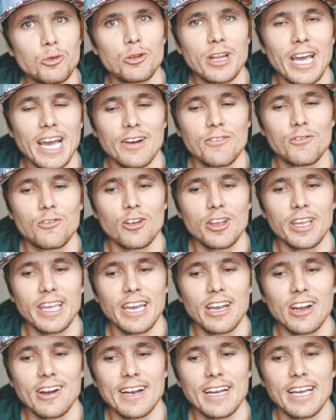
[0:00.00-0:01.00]
route every
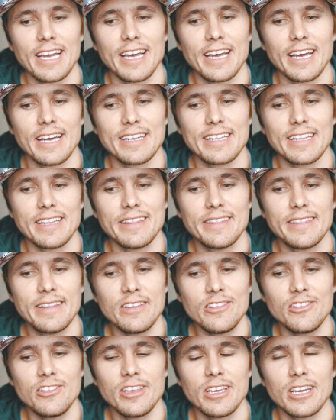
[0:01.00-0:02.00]
year, and
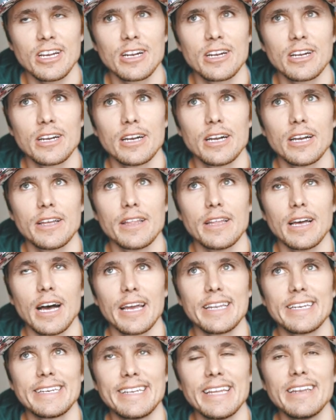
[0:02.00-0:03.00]
this year
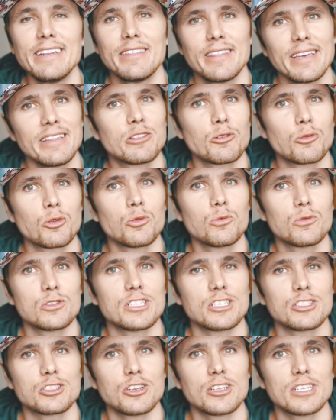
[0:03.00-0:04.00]
I didn't think the route
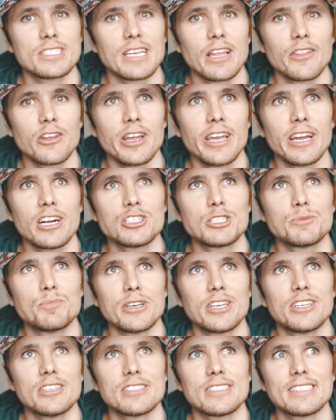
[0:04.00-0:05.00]
was as good as other years
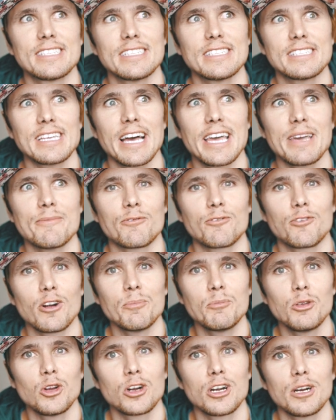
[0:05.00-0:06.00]
because since I am
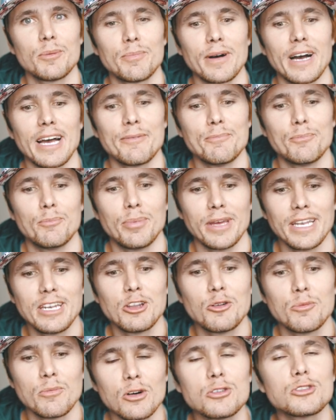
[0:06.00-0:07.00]
from Europe, I've
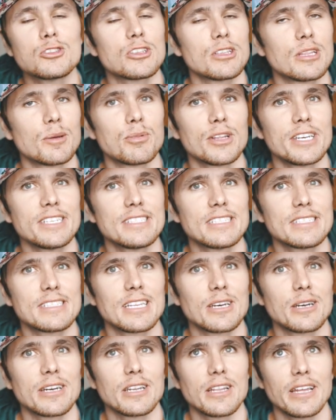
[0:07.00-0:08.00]
been to most of the places
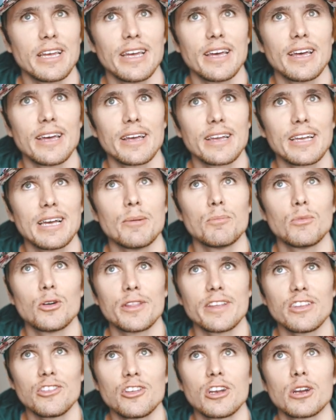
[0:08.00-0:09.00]
that uh,
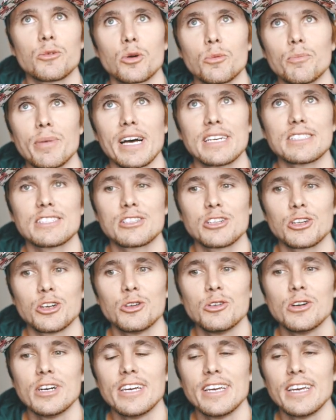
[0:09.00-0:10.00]
Gumball this year would pass
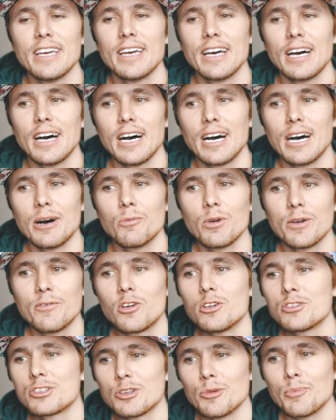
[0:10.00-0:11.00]
through. Um,
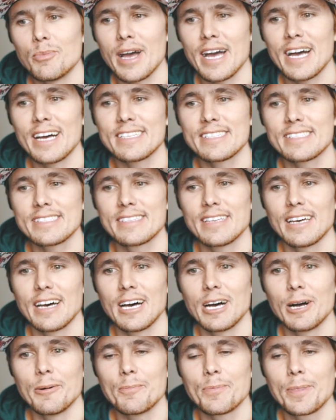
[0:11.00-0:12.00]
we've also passed
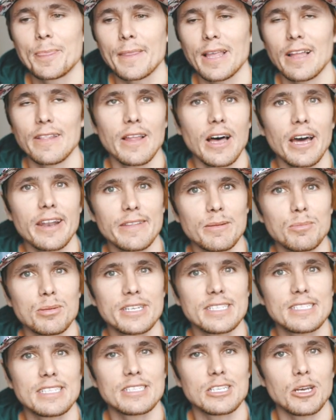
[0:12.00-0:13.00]
um, a lot of the
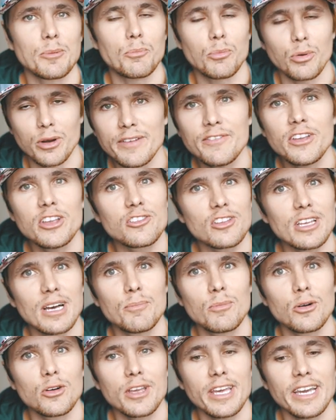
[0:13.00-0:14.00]
places on previous
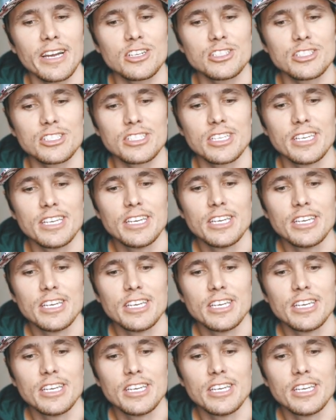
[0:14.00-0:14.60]
Gumball years.